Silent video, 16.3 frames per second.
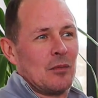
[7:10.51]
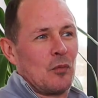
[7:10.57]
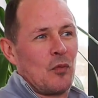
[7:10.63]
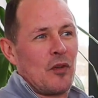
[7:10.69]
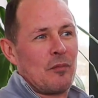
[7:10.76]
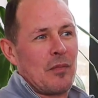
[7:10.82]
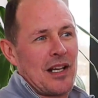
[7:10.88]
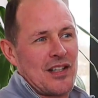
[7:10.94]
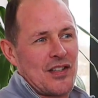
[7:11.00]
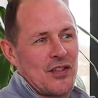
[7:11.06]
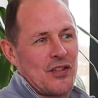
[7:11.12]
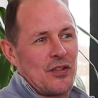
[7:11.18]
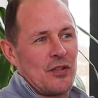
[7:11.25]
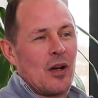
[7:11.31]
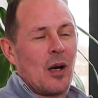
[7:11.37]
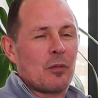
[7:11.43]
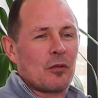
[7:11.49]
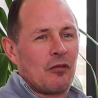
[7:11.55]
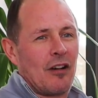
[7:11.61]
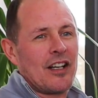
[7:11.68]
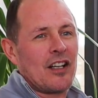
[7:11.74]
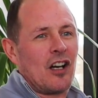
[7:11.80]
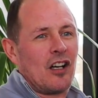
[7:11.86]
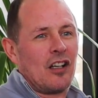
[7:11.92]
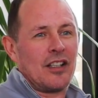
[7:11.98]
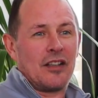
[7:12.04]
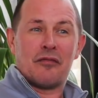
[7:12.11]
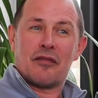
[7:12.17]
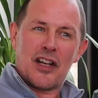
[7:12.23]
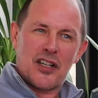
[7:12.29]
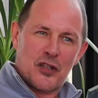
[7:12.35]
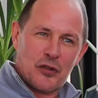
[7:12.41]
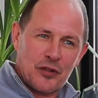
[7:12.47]
we've managed to upgrade our
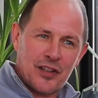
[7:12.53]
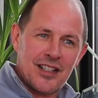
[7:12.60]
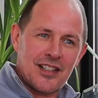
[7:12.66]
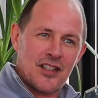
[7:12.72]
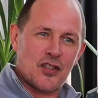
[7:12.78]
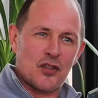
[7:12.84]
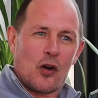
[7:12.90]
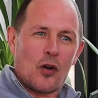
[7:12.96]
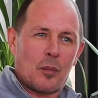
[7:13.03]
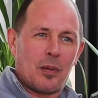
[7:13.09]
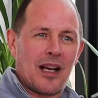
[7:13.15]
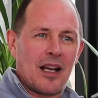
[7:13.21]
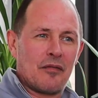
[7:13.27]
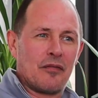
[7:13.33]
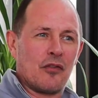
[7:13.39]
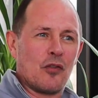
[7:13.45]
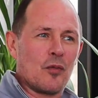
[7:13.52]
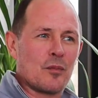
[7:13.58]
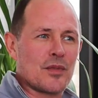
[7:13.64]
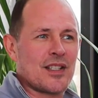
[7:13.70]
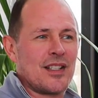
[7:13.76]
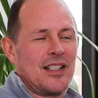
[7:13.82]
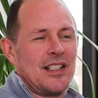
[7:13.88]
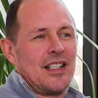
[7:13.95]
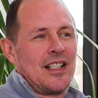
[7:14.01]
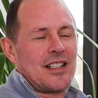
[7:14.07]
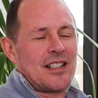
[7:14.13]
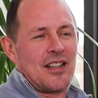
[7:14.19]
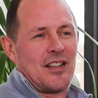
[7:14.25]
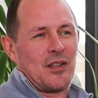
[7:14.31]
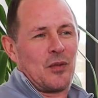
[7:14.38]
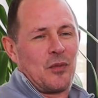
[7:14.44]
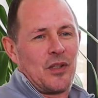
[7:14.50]
inventory and stock platforms
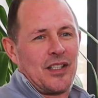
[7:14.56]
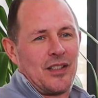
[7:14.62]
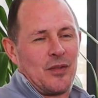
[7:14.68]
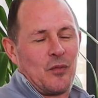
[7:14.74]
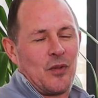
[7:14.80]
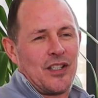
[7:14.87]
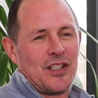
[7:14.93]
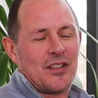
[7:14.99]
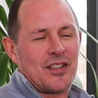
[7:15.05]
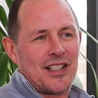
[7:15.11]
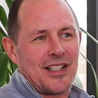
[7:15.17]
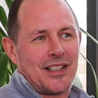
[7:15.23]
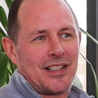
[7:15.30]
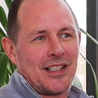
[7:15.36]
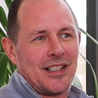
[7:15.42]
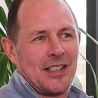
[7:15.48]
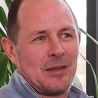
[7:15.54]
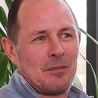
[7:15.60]
so that we're using